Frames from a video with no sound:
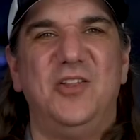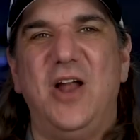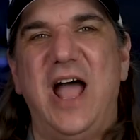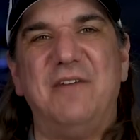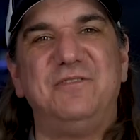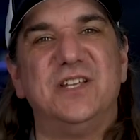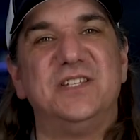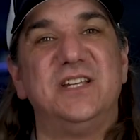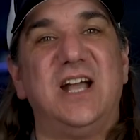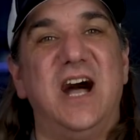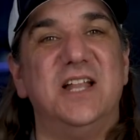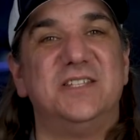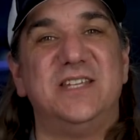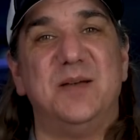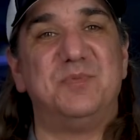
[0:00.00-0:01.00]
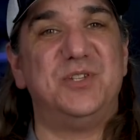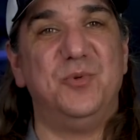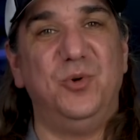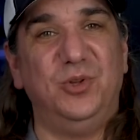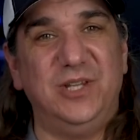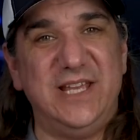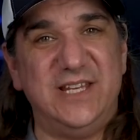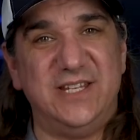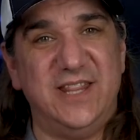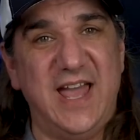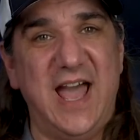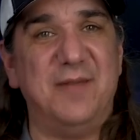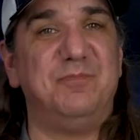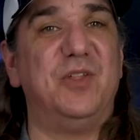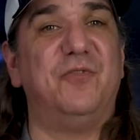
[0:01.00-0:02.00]
There are half a dozen concepts that will lead to
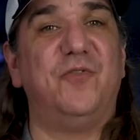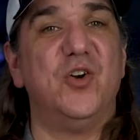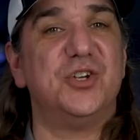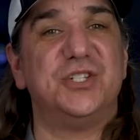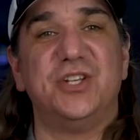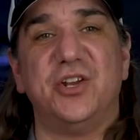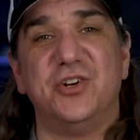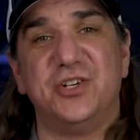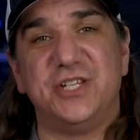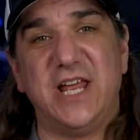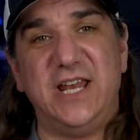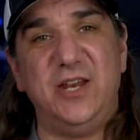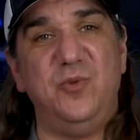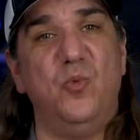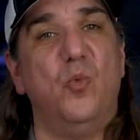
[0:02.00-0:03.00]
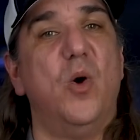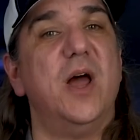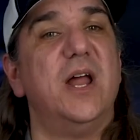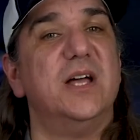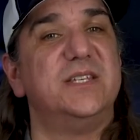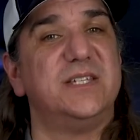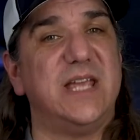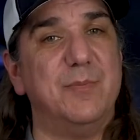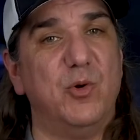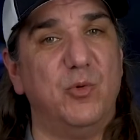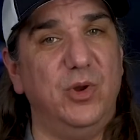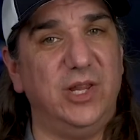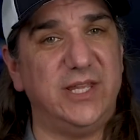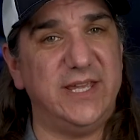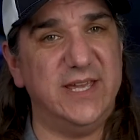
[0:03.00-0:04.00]
that. The first is understanding what a skimmer
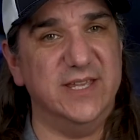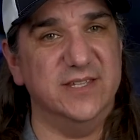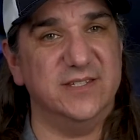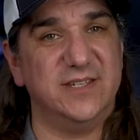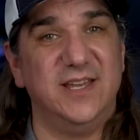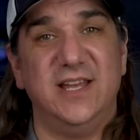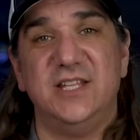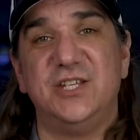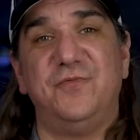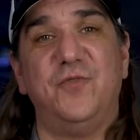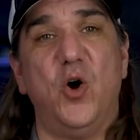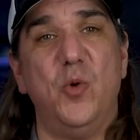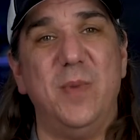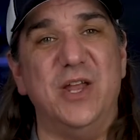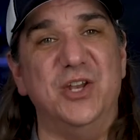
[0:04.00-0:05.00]
really is. It's a foam